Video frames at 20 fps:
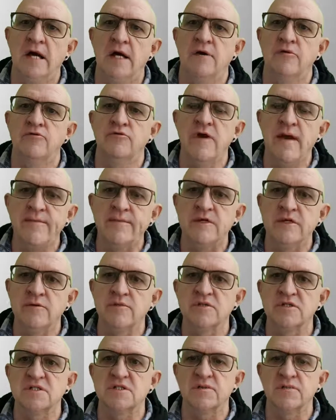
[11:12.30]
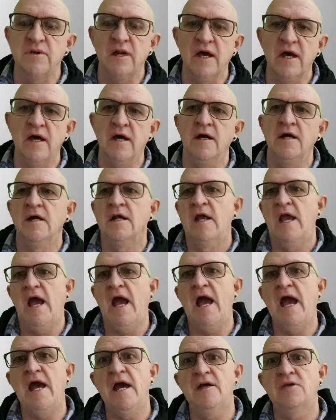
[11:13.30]
reputable supplier,
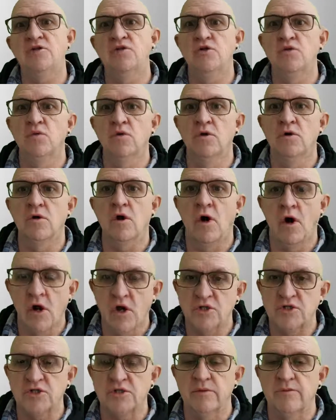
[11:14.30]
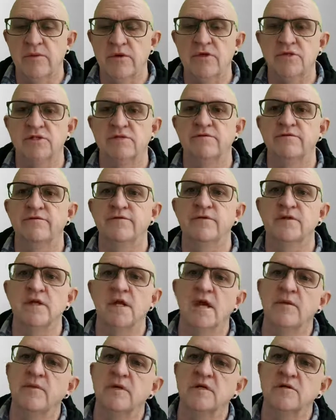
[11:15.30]
and you will ask the person for the
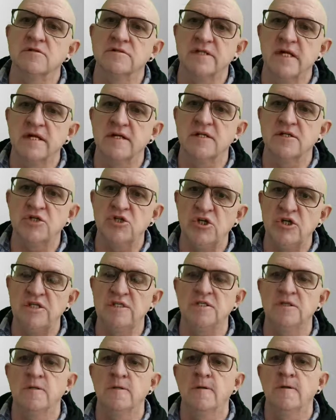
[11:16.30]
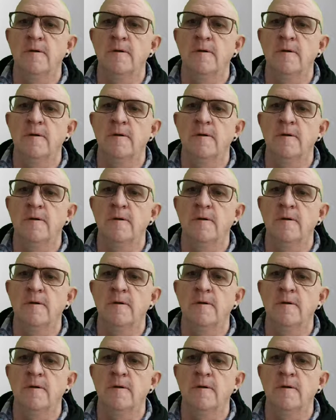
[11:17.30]
chemical data sheet,